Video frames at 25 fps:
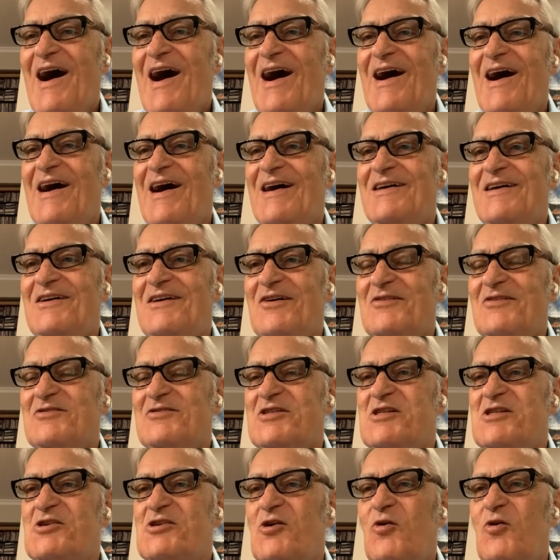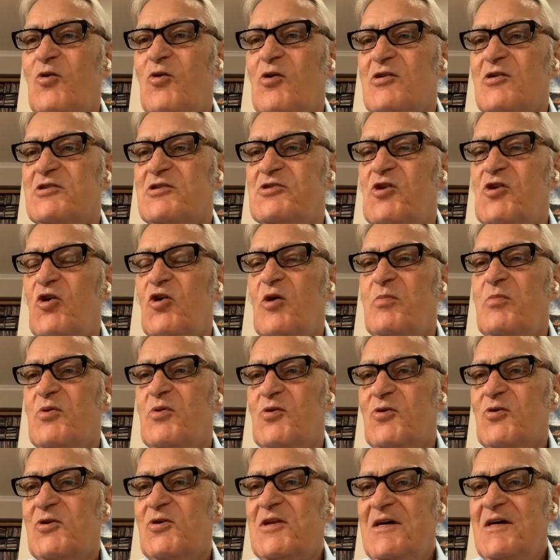uh, you know, score
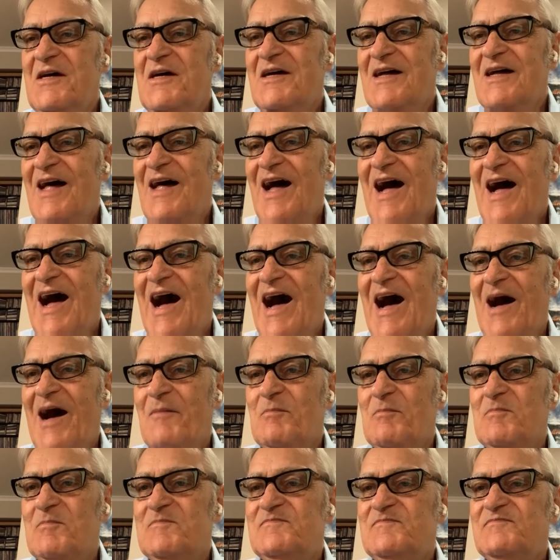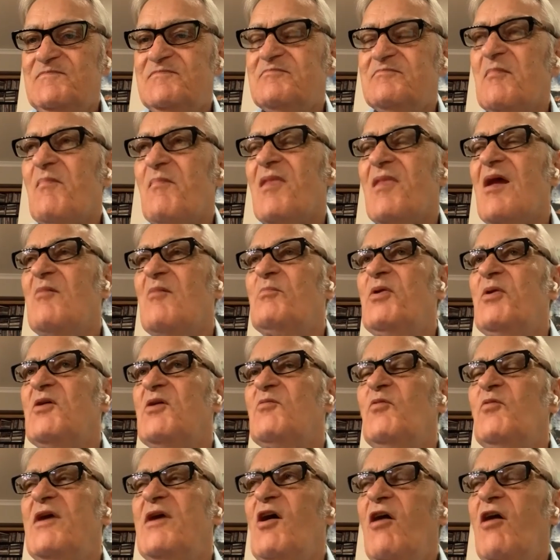scoreboard. Um,
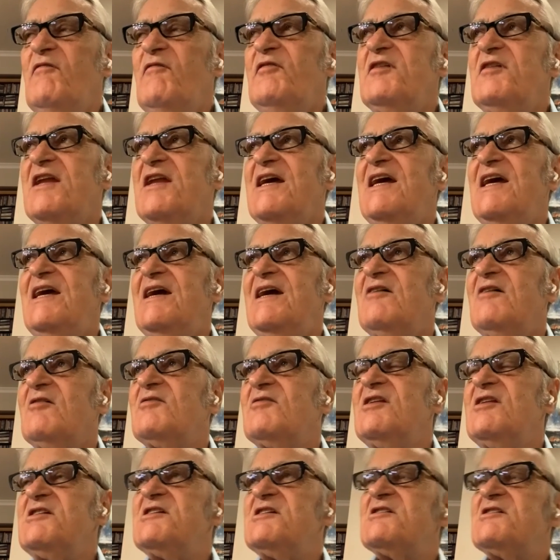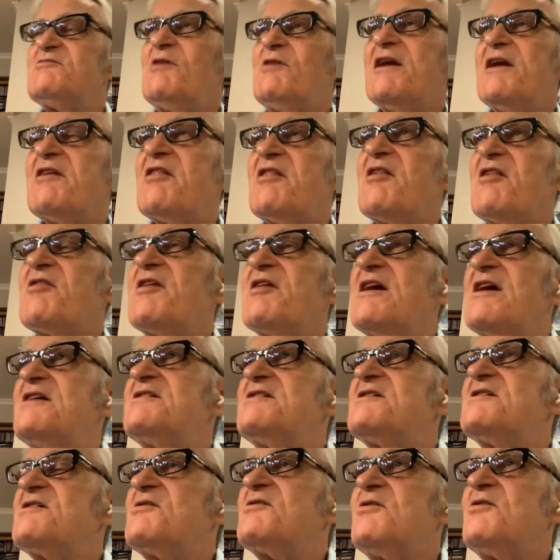but we mm-hmm. often hear, and this is one of the
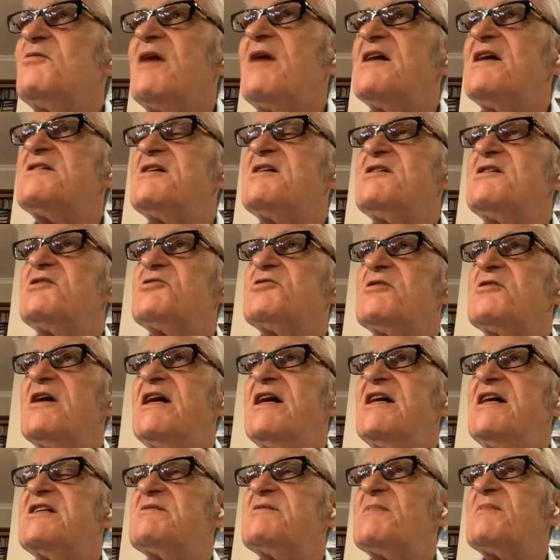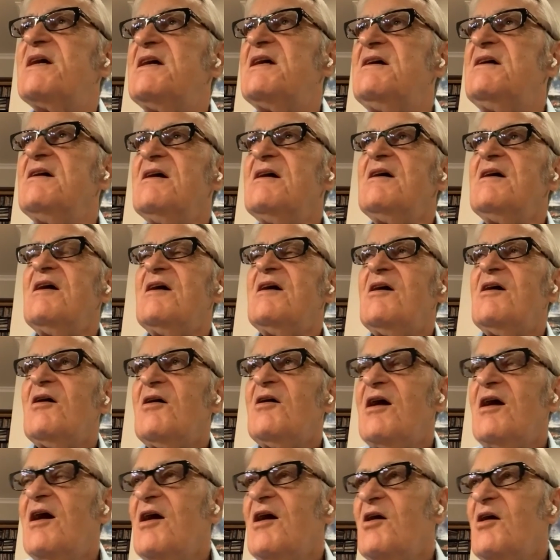things that always intrigues me
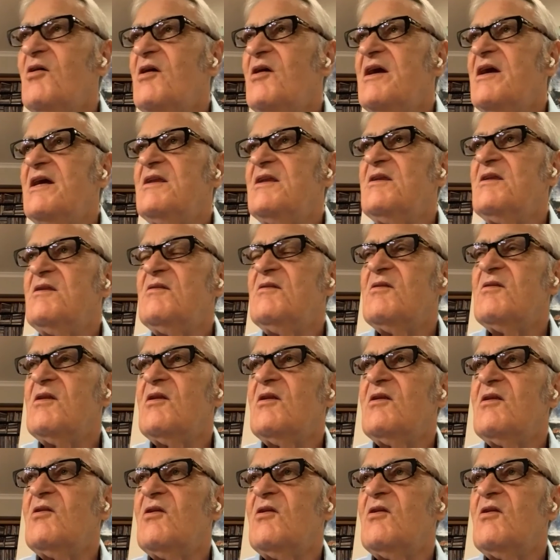uh, in